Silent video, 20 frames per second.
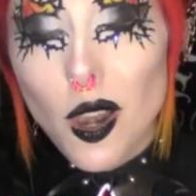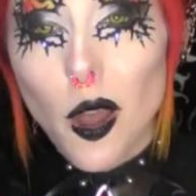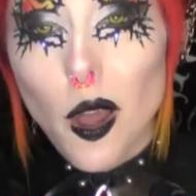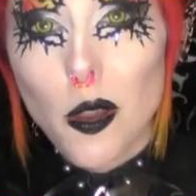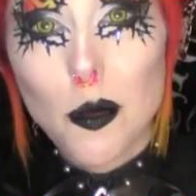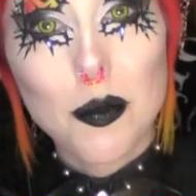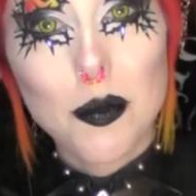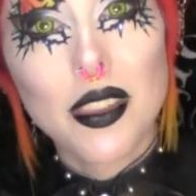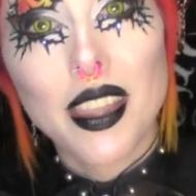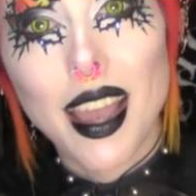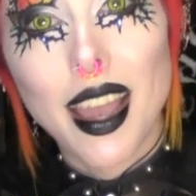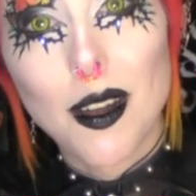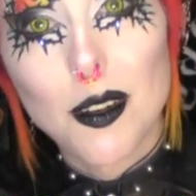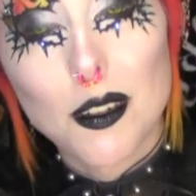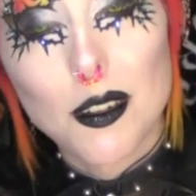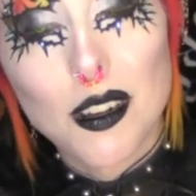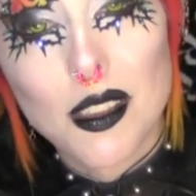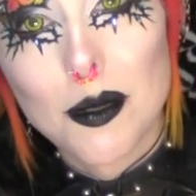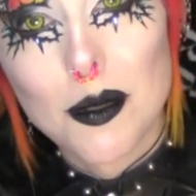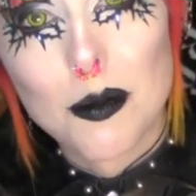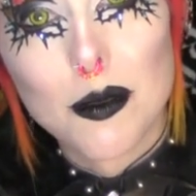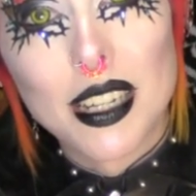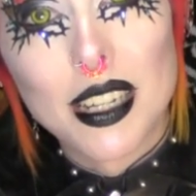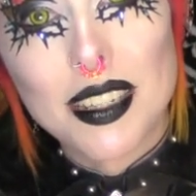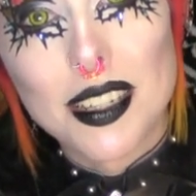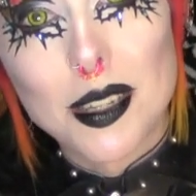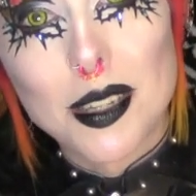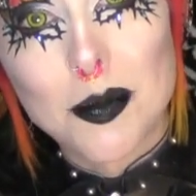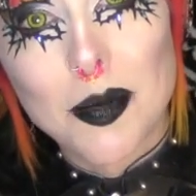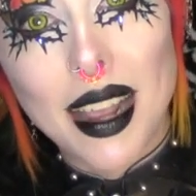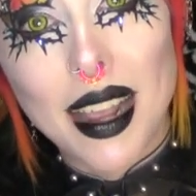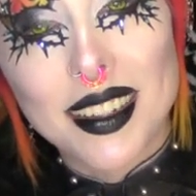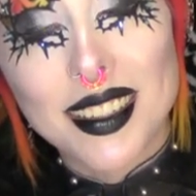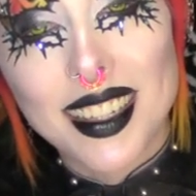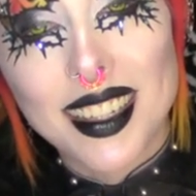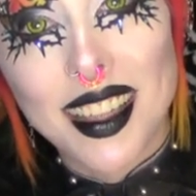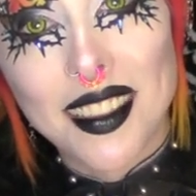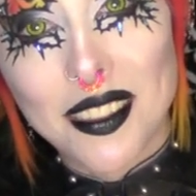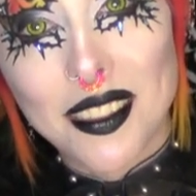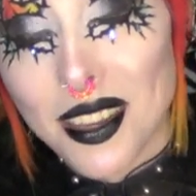will hope the algorithm brings us
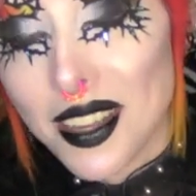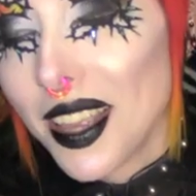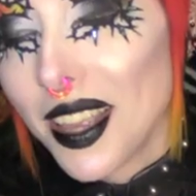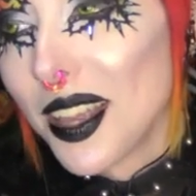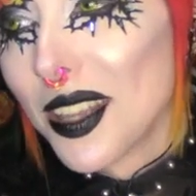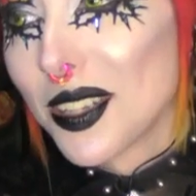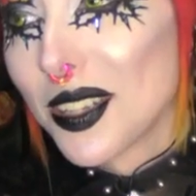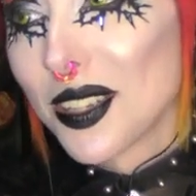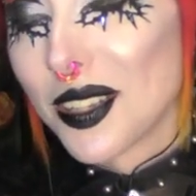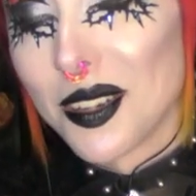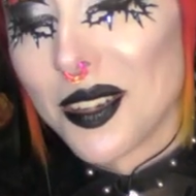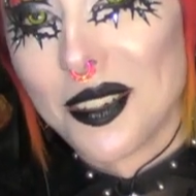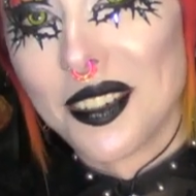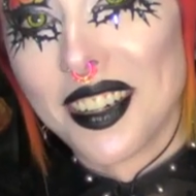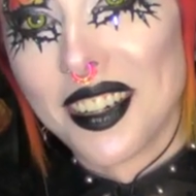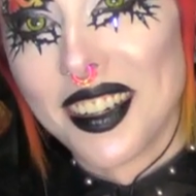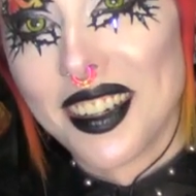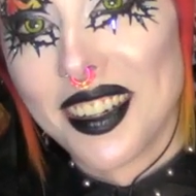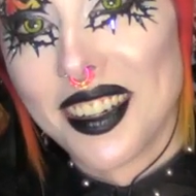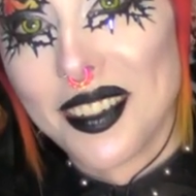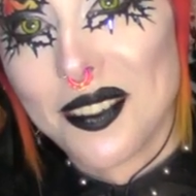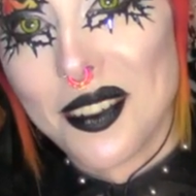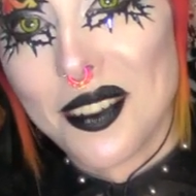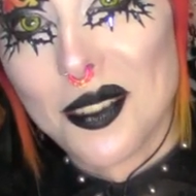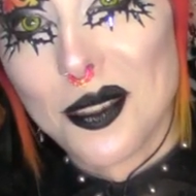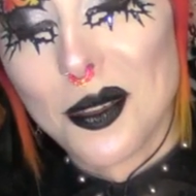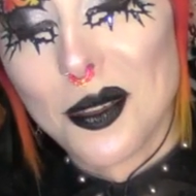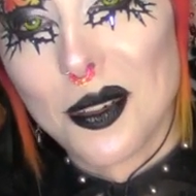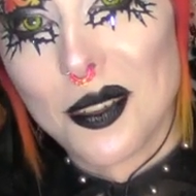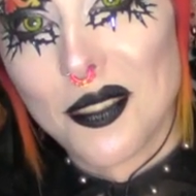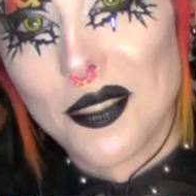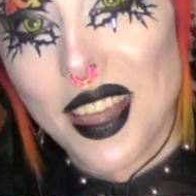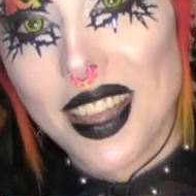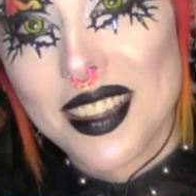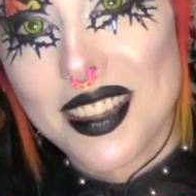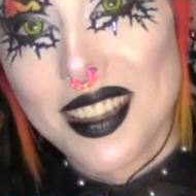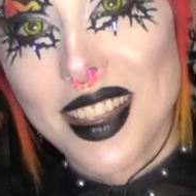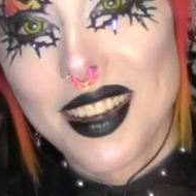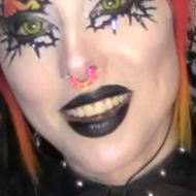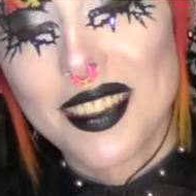back together. So with all of
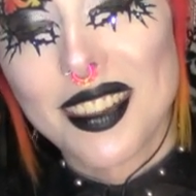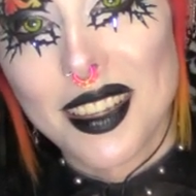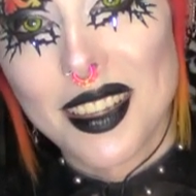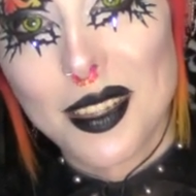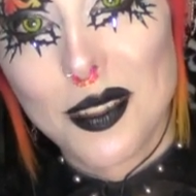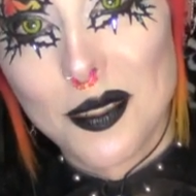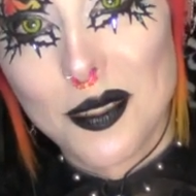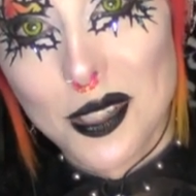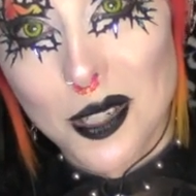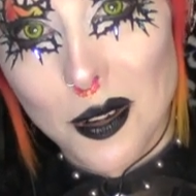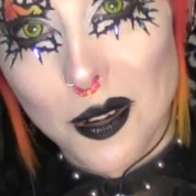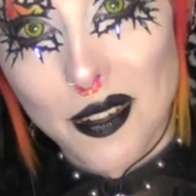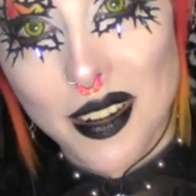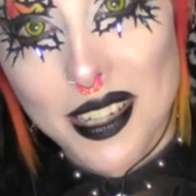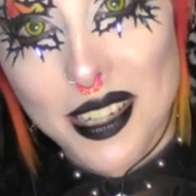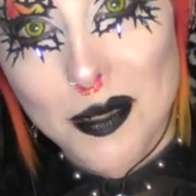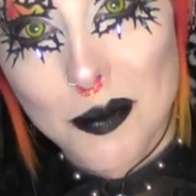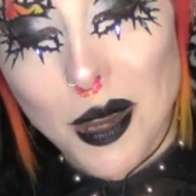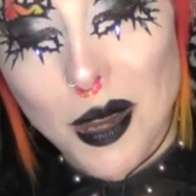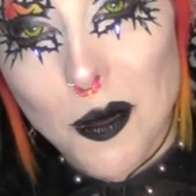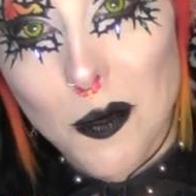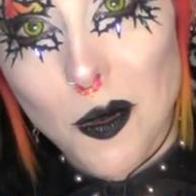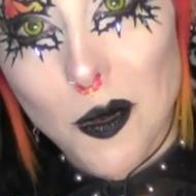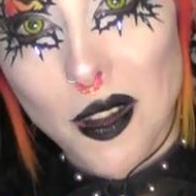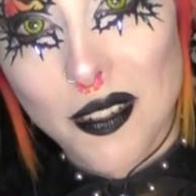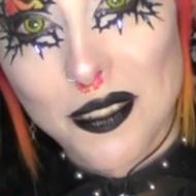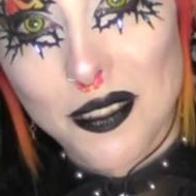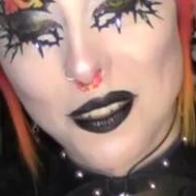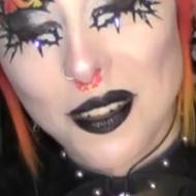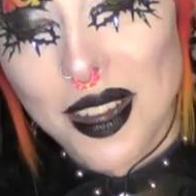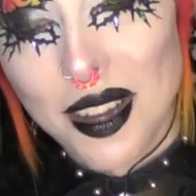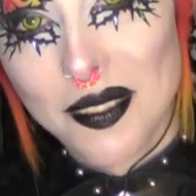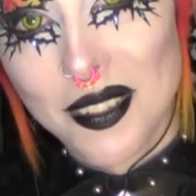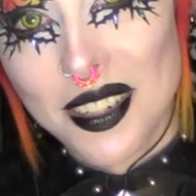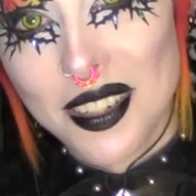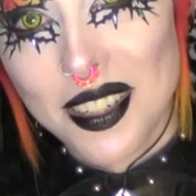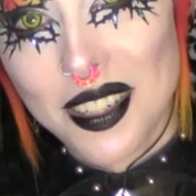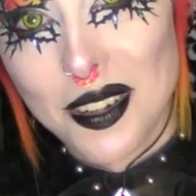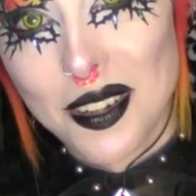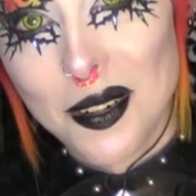that said, thank you for tolerating my waffle. I'm
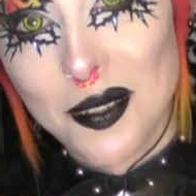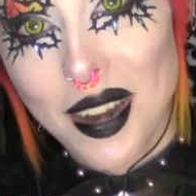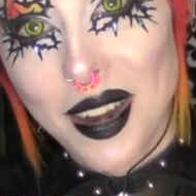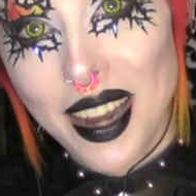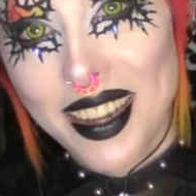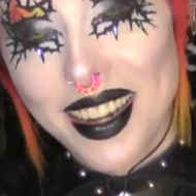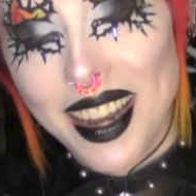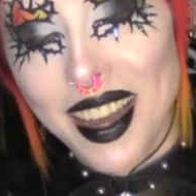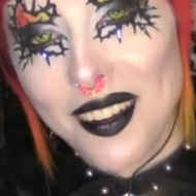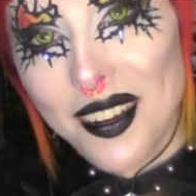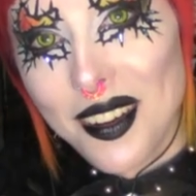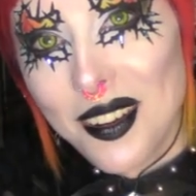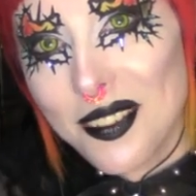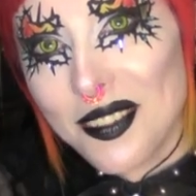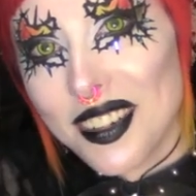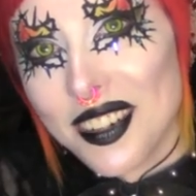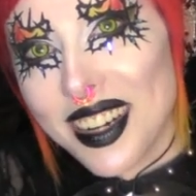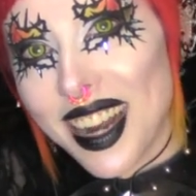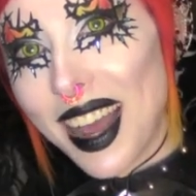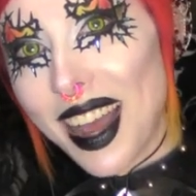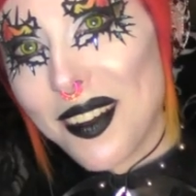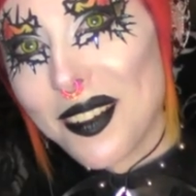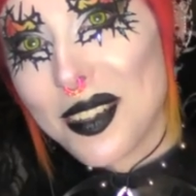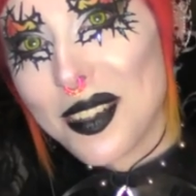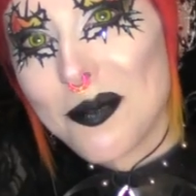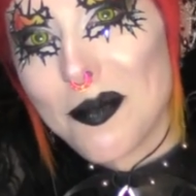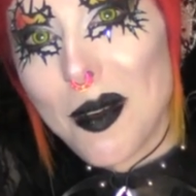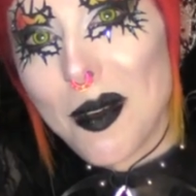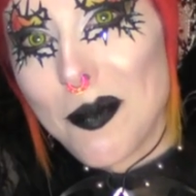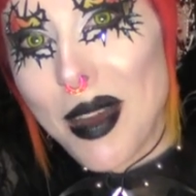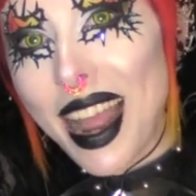going to go away now. Over and out.